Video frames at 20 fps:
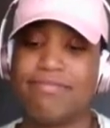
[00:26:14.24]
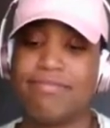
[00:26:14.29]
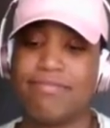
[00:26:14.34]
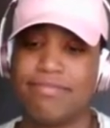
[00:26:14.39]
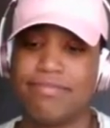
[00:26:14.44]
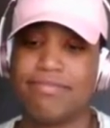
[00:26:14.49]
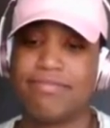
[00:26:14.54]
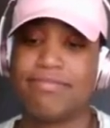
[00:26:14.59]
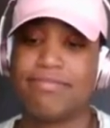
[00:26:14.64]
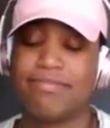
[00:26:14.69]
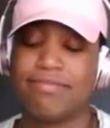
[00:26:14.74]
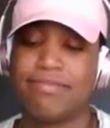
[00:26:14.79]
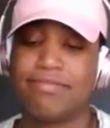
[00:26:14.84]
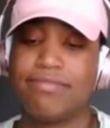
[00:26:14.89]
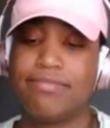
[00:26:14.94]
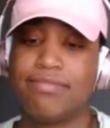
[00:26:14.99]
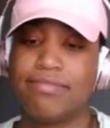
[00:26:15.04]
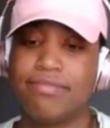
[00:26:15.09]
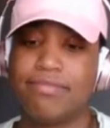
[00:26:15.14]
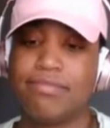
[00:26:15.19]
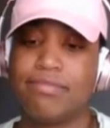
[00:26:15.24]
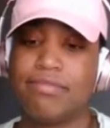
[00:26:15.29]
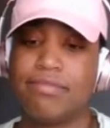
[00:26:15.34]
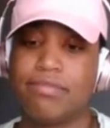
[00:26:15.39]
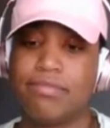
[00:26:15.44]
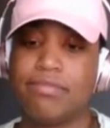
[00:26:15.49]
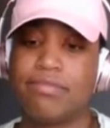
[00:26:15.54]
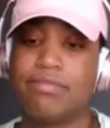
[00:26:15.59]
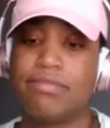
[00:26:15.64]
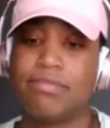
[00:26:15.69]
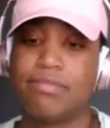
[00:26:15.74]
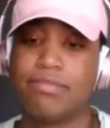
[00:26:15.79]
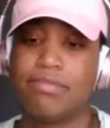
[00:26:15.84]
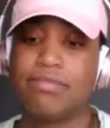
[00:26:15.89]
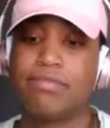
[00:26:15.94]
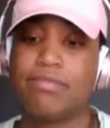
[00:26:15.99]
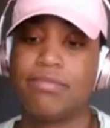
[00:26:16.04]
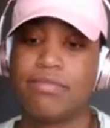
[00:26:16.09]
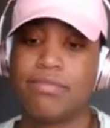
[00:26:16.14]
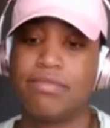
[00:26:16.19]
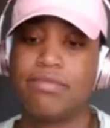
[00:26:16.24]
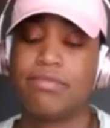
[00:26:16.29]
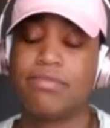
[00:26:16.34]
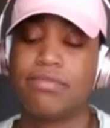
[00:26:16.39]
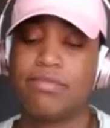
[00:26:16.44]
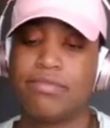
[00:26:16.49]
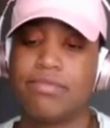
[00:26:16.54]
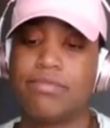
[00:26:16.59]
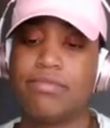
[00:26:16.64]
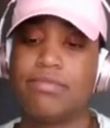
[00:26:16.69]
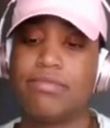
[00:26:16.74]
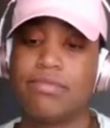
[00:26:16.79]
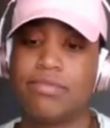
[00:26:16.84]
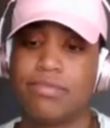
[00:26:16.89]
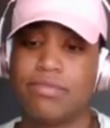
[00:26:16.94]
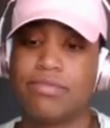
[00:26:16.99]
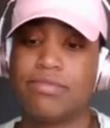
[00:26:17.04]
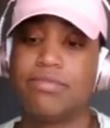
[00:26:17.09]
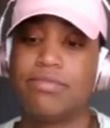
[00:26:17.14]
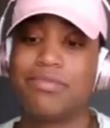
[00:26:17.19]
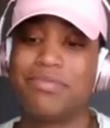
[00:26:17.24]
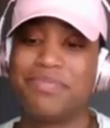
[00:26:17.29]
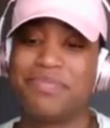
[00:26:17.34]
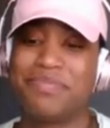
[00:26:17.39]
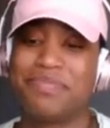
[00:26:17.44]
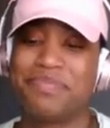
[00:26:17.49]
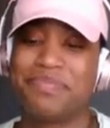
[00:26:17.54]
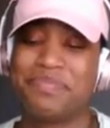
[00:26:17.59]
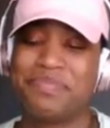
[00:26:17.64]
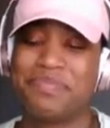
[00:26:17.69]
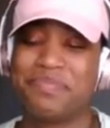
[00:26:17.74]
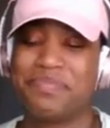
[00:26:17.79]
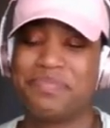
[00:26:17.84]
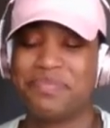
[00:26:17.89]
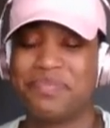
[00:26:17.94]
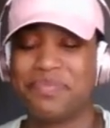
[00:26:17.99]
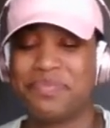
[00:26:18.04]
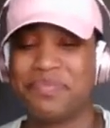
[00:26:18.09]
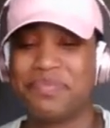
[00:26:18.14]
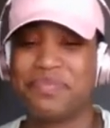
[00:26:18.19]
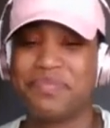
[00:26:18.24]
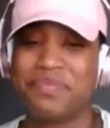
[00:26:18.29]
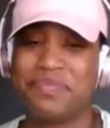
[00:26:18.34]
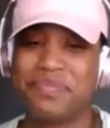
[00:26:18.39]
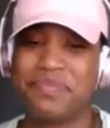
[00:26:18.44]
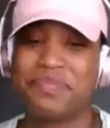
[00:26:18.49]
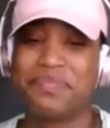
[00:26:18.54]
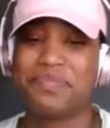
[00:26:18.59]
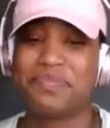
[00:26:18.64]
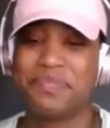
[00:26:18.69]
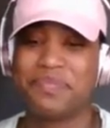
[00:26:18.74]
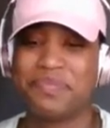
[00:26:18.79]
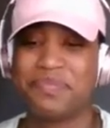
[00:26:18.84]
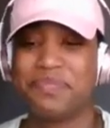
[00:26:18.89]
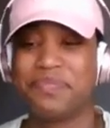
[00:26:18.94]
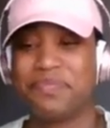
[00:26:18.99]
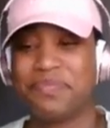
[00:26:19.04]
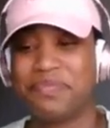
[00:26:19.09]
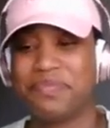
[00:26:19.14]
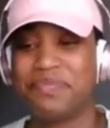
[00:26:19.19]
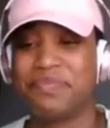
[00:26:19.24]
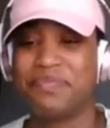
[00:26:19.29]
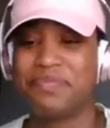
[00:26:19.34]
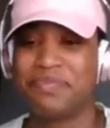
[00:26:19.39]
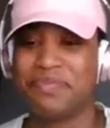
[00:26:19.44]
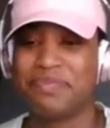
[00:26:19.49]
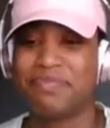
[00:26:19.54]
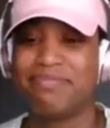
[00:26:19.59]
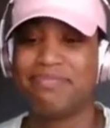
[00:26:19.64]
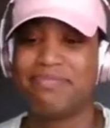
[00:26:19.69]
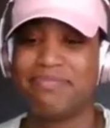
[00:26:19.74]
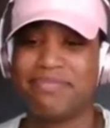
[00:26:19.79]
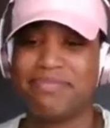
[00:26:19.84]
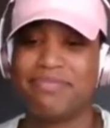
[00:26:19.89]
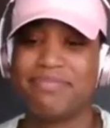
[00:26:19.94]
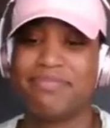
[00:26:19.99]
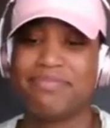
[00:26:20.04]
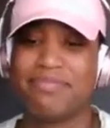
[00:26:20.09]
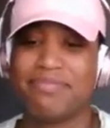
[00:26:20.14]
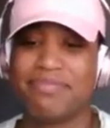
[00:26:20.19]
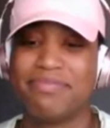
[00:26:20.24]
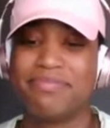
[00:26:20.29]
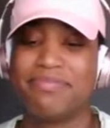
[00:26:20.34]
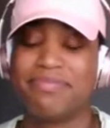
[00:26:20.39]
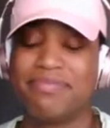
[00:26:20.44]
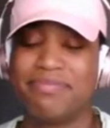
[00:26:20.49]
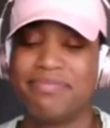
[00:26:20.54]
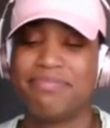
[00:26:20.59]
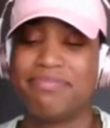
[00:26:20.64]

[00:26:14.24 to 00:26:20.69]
This person isn't speaking.